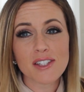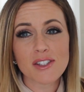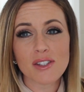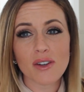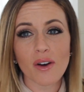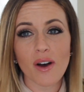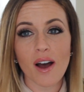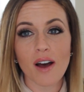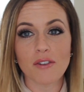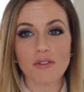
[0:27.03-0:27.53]

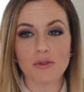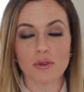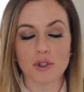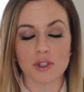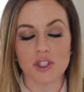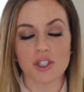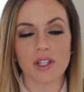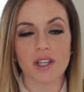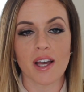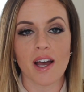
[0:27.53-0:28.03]
so I
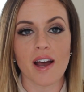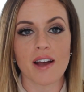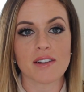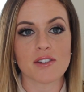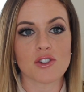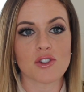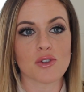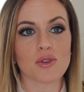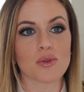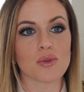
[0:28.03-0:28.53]
unfortunately
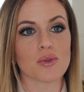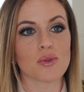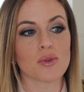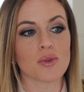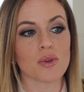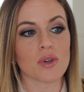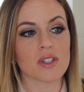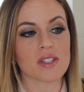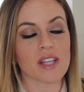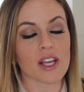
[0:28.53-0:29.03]
had
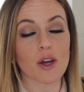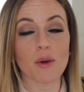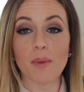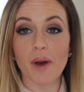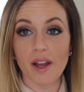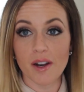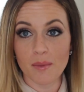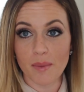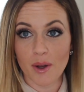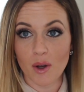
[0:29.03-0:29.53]
to say
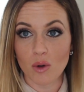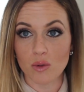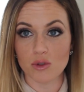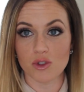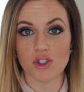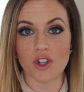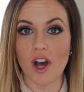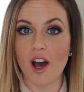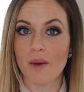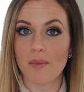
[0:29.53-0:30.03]
goodbye to my
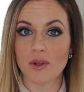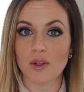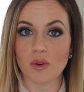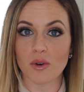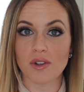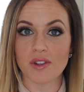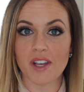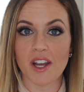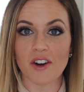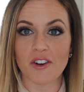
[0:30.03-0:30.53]
old job in
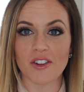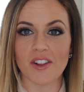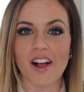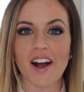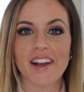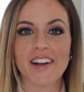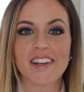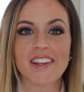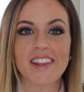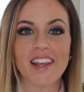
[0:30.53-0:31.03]
North
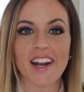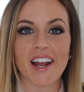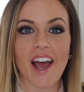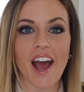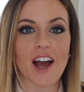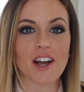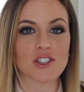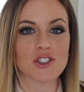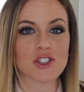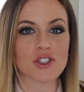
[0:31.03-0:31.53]
Carolina that I
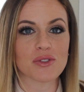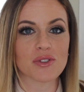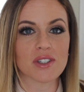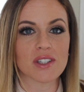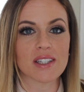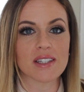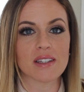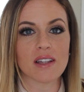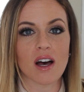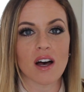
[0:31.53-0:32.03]
actually
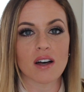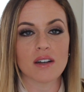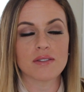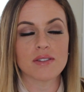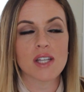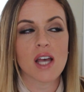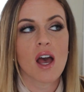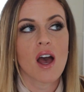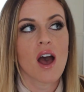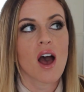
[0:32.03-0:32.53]
really
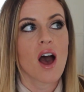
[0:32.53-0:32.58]
loved.